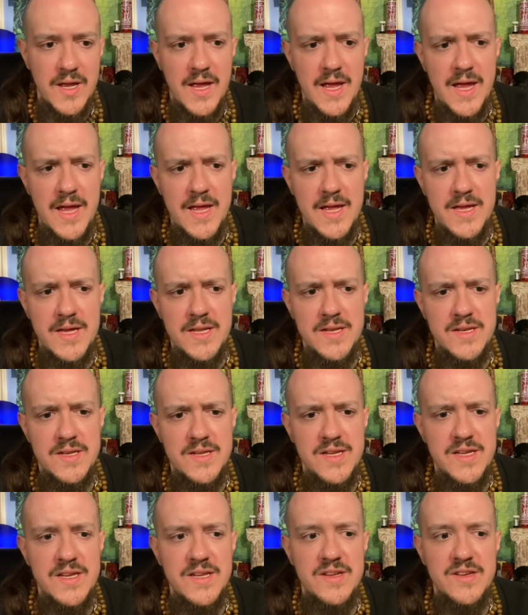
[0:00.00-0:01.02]
and
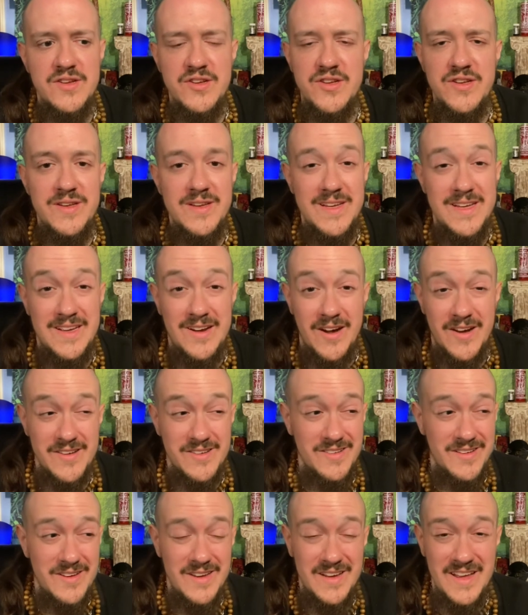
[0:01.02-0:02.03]
he did he
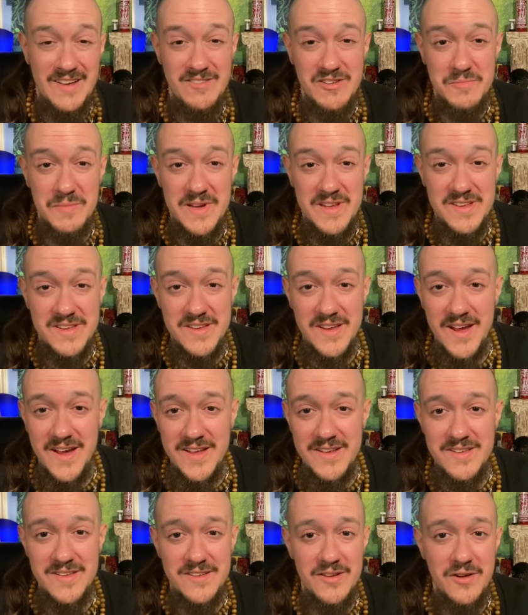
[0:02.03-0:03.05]
honestly didn't have as many
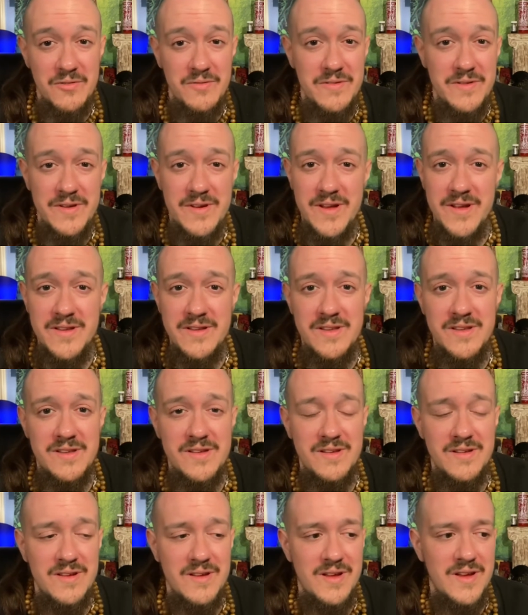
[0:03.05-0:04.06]
sides as Odin does.
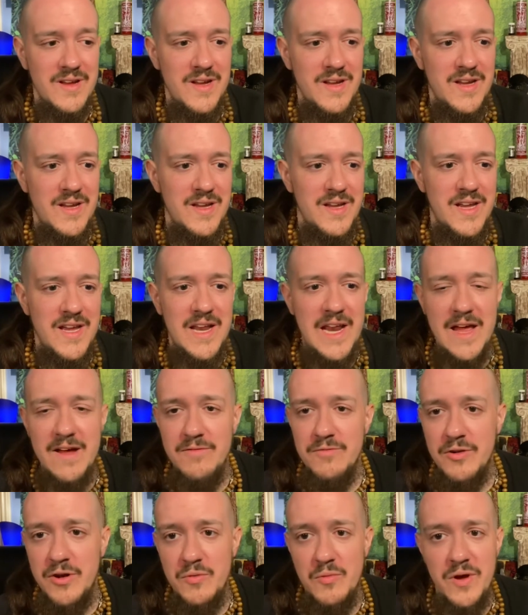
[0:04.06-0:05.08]
In
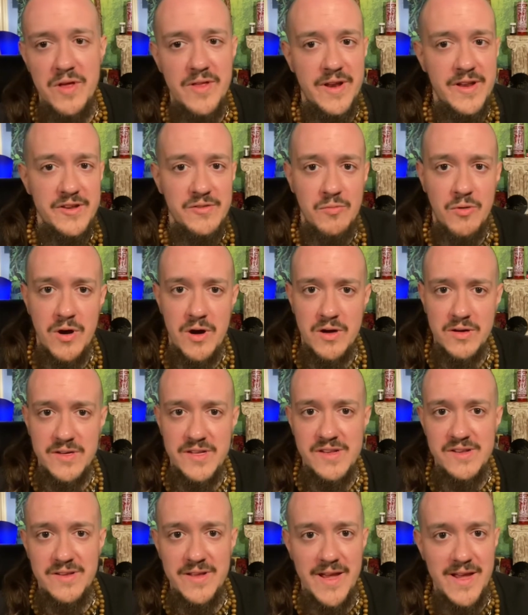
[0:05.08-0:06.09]
every way that he's walked,
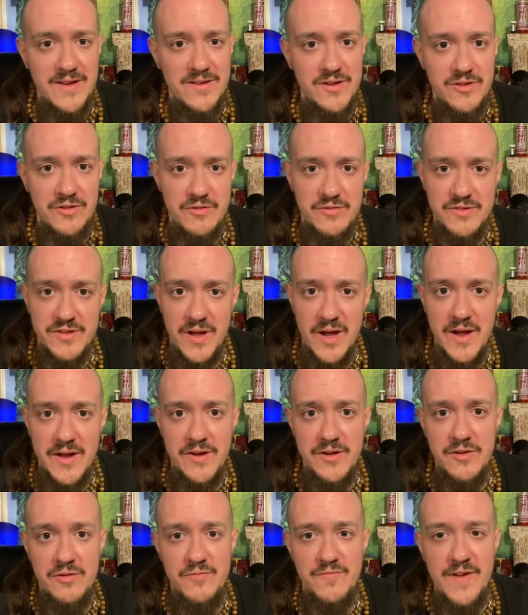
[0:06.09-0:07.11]
he's gained a new side, a
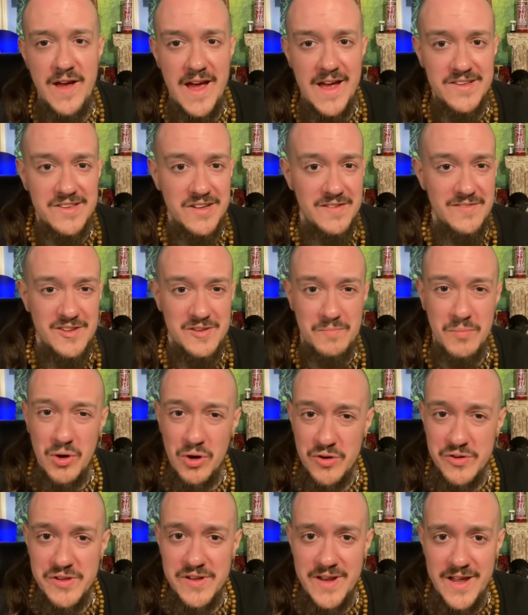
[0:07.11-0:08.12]
new facet of his
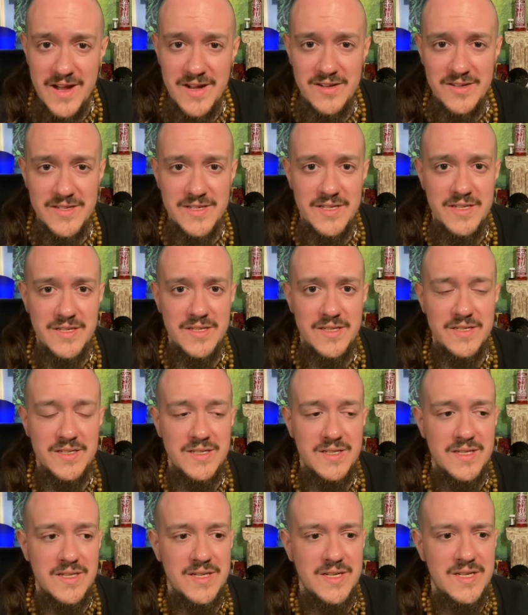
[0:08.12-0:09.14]
personality.
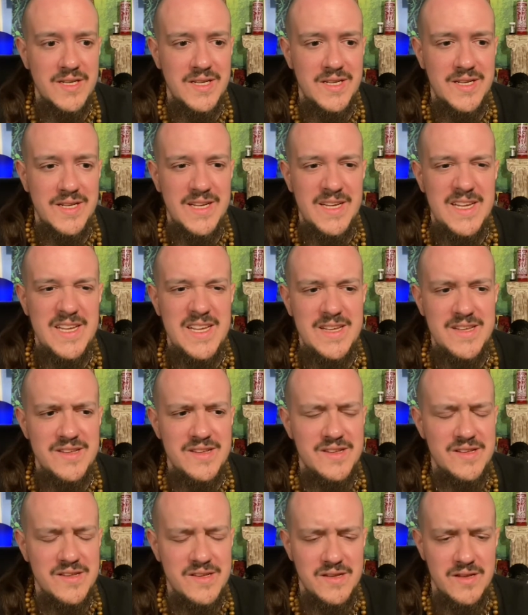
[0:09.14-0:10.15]
He
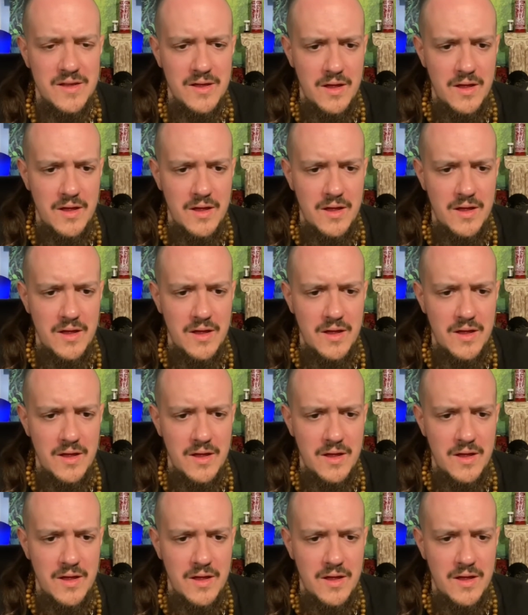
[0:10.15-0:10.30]
is